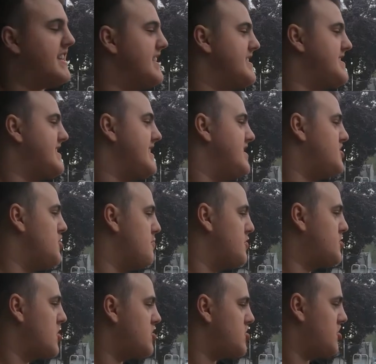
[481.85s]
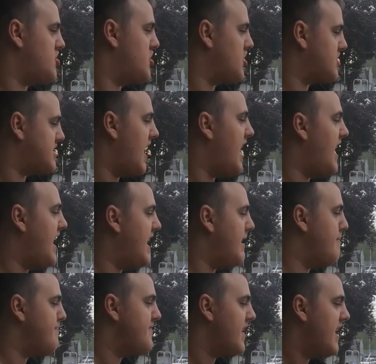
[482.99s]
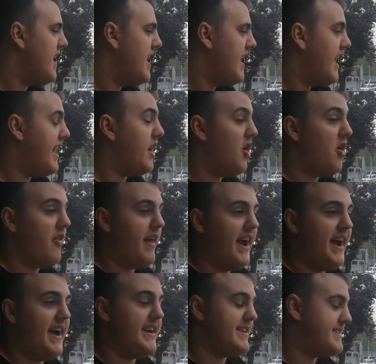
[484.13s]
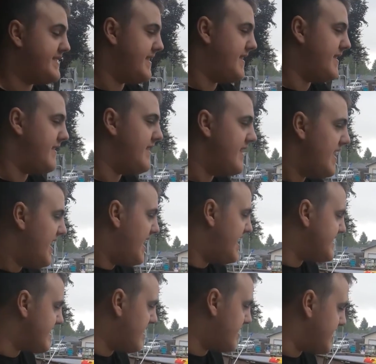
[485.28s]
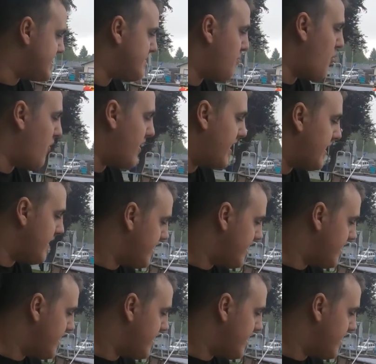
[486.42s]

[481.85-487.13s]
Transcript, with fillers: because the supercharger took time and all that, so that's a little disappointing,